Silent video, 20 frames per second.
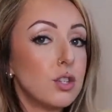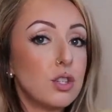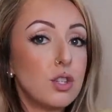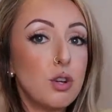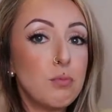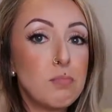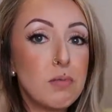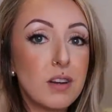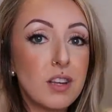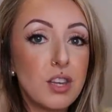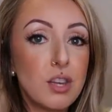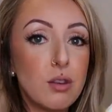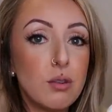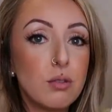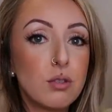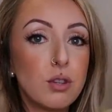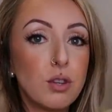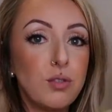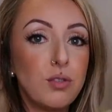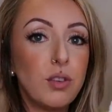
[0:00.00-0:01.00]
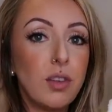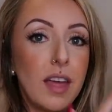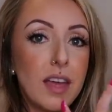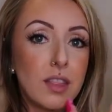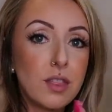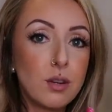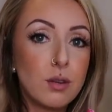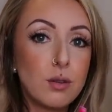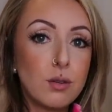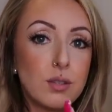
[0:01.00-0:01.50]
super cute. So if you
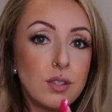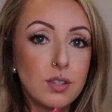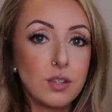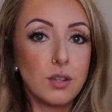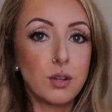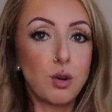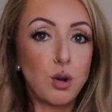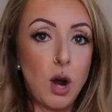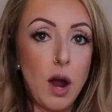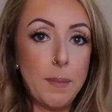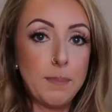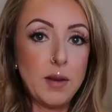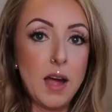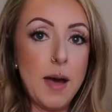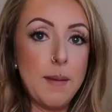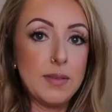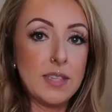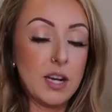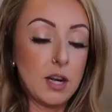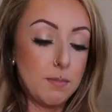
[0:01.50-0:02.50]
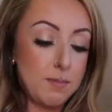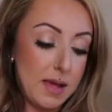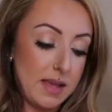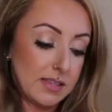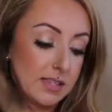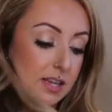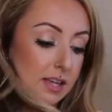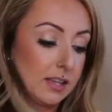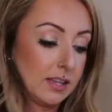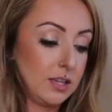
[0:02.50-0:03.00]
like those little crop tops that are
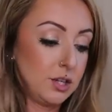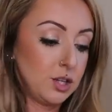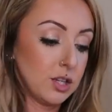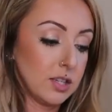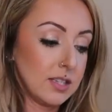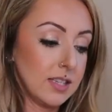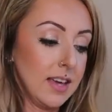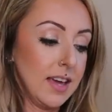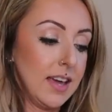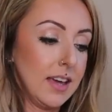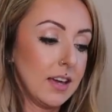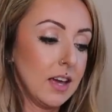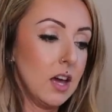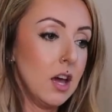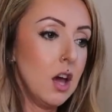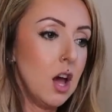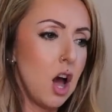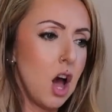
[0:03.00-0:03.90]
basically just like